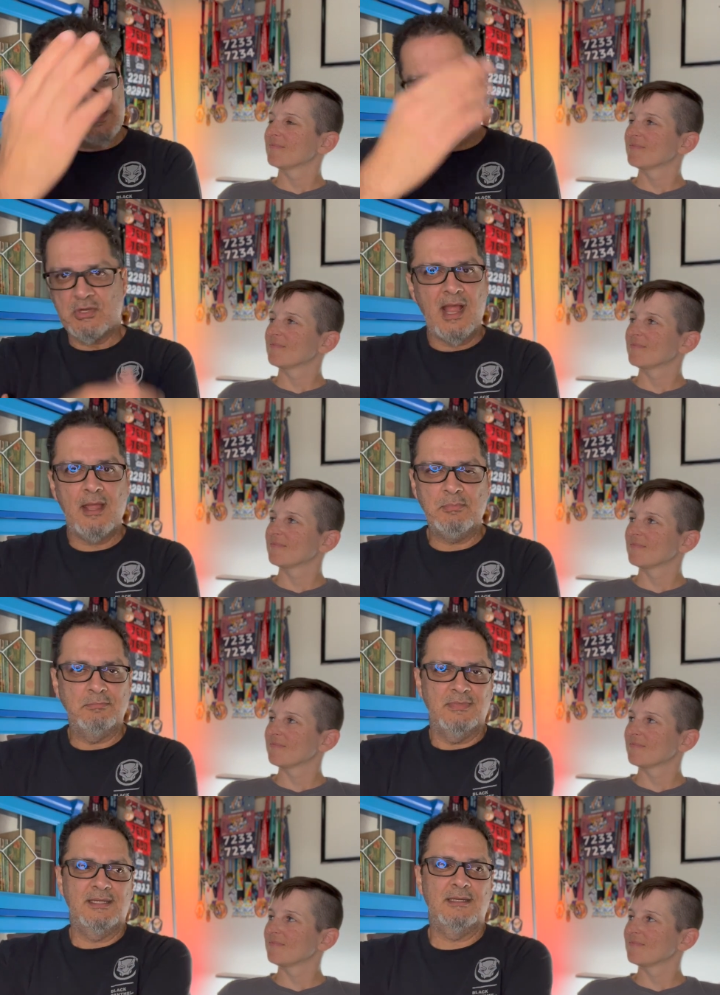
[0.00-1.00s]
Speaker 1: subscribe.
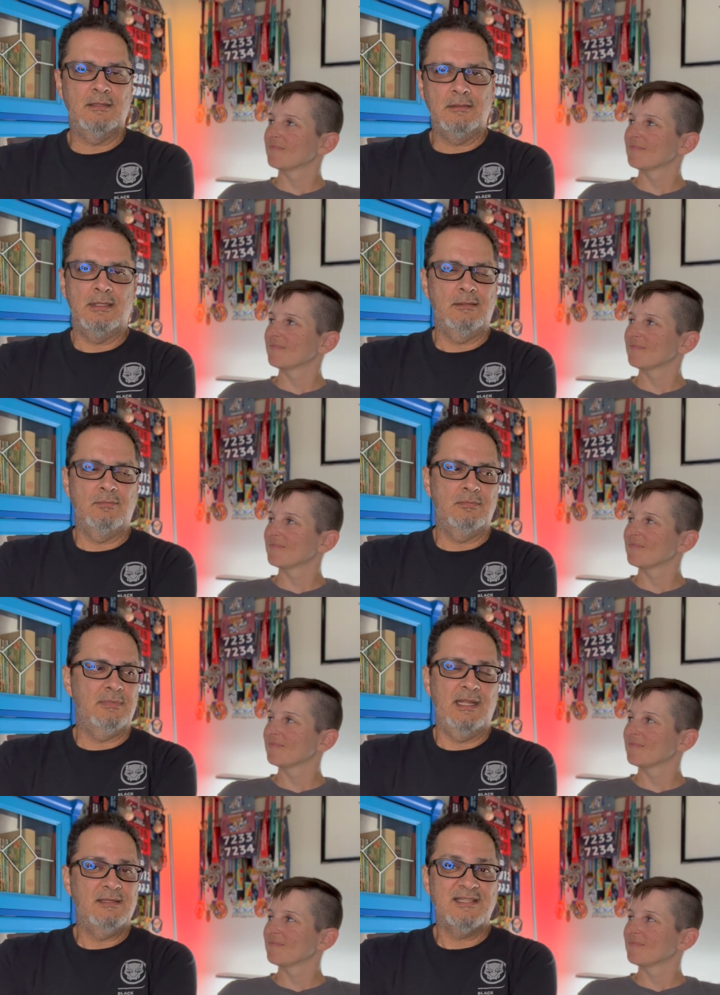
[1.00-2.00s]

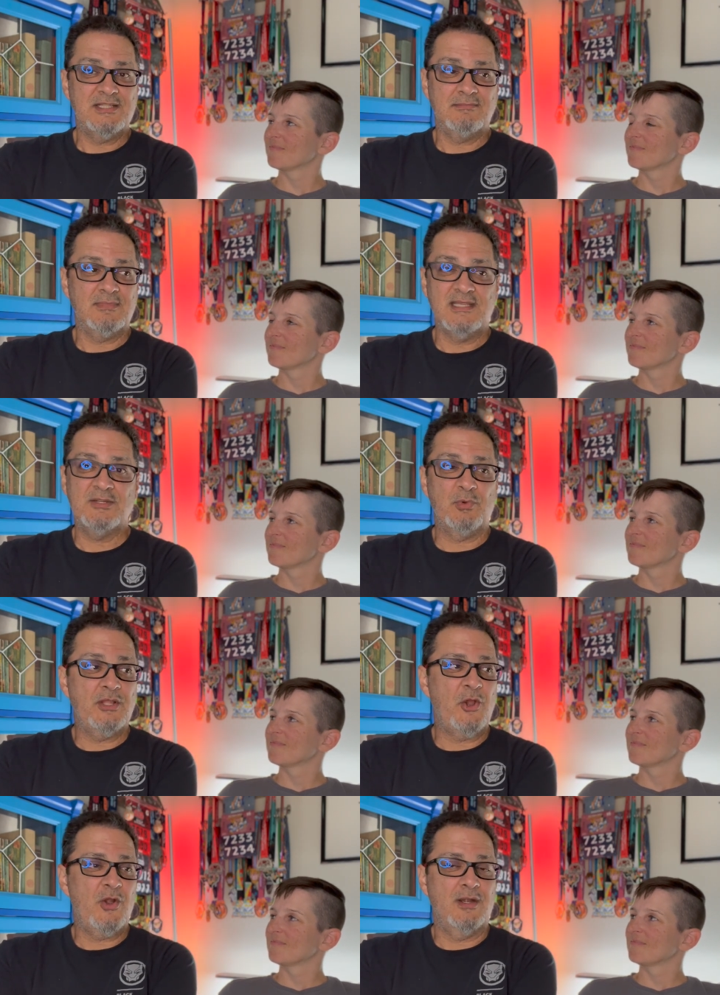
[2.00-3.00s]
It doesn't really
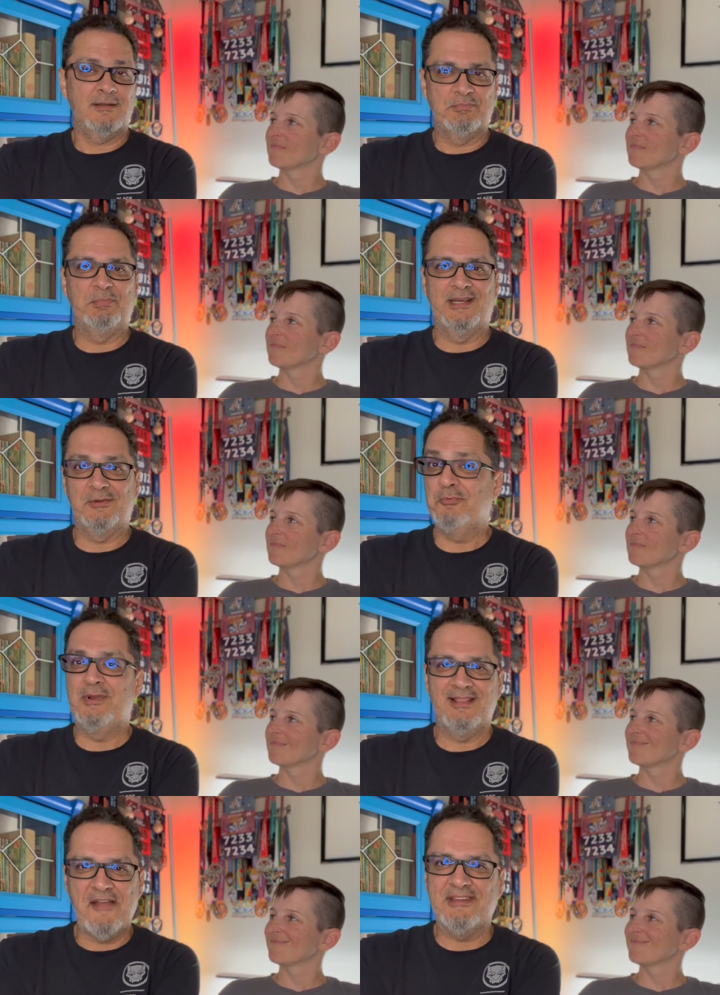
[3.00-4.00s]
hurt. But we
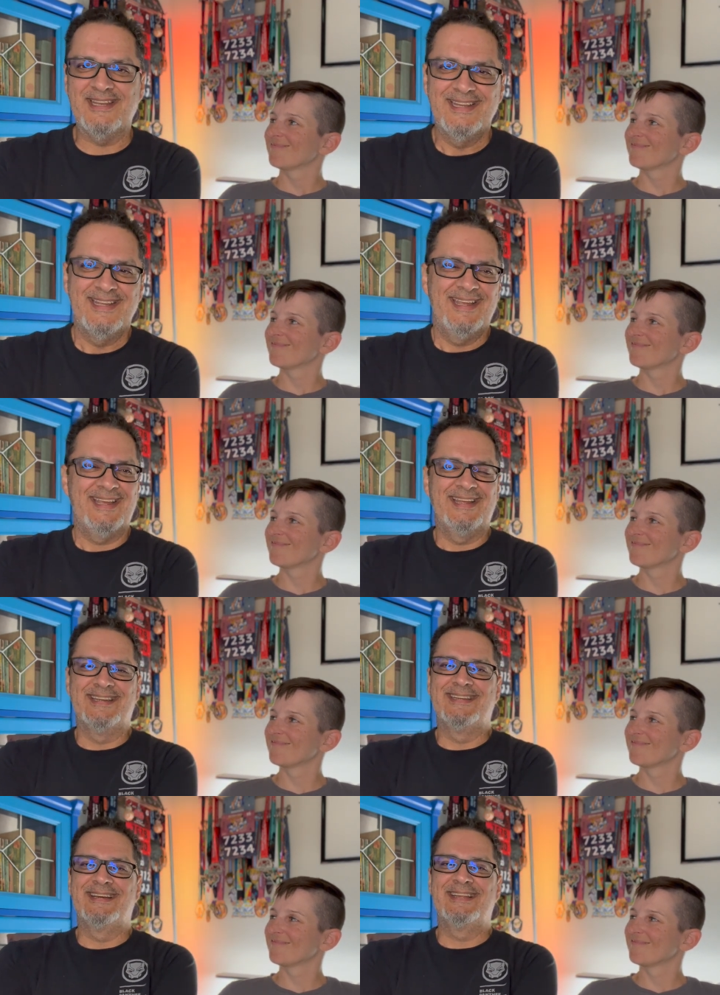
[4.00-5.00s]
love it.
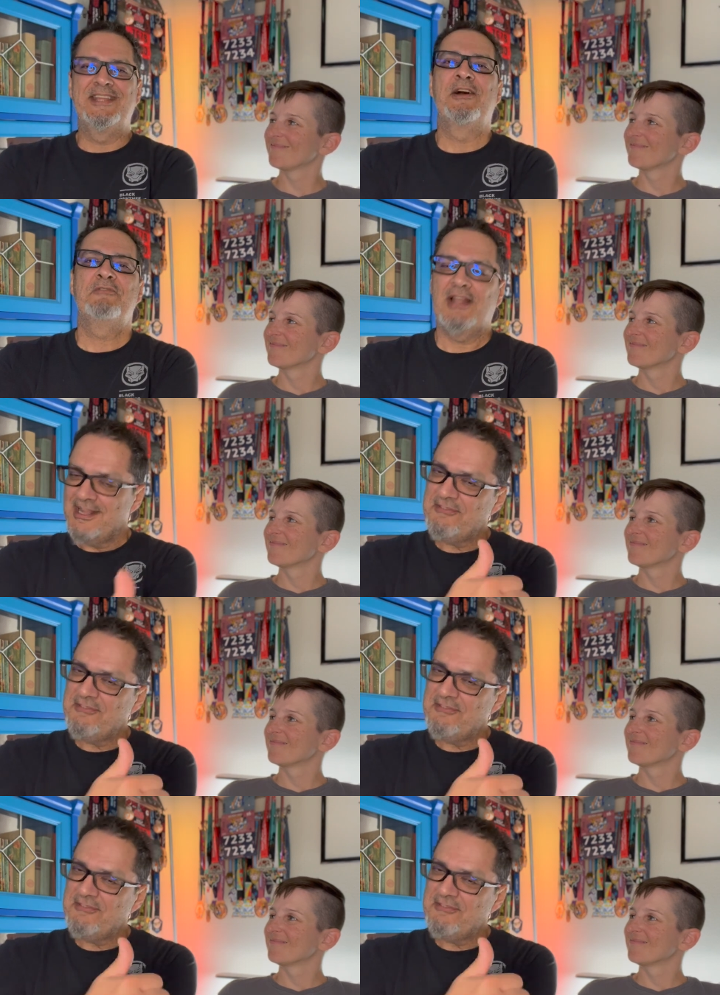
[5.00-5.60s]
And, you know, if you like the